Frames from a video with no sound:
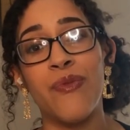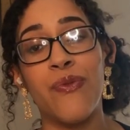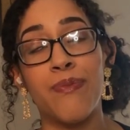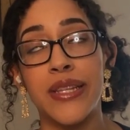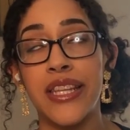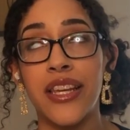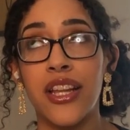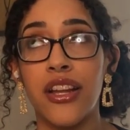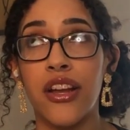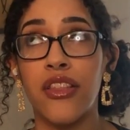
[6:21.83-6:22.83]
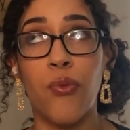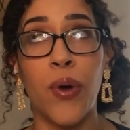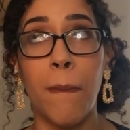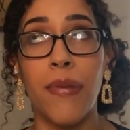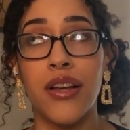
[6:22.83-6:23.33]
Particularly the
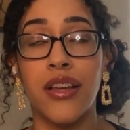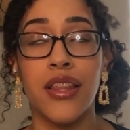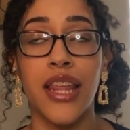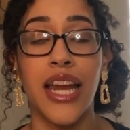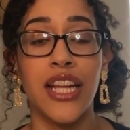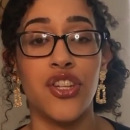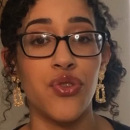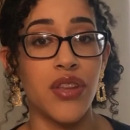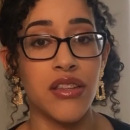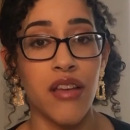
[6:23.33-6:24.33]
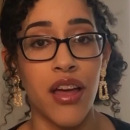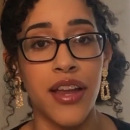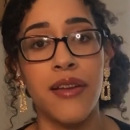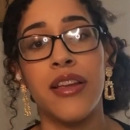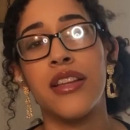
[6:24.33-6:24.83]
one book that I do this on
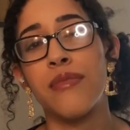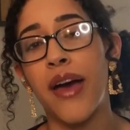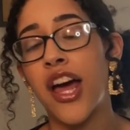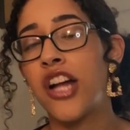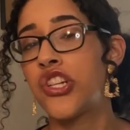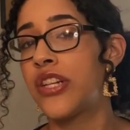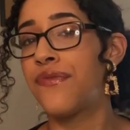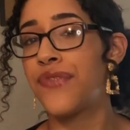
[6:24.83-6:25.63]
is about $150,